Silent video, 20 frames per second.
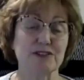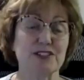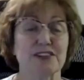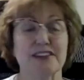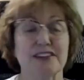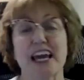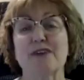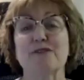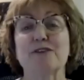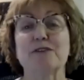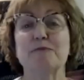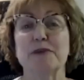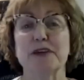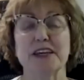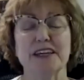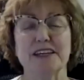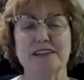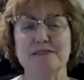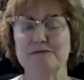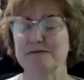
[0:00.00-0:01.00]
So that would
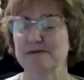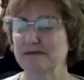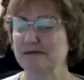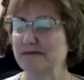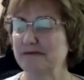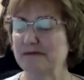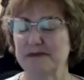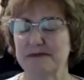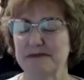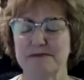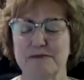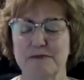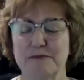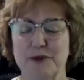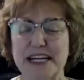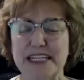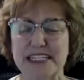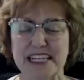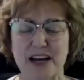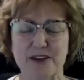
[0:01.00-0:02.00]
be
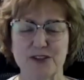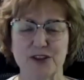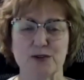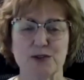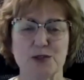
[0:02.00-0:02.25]
break down those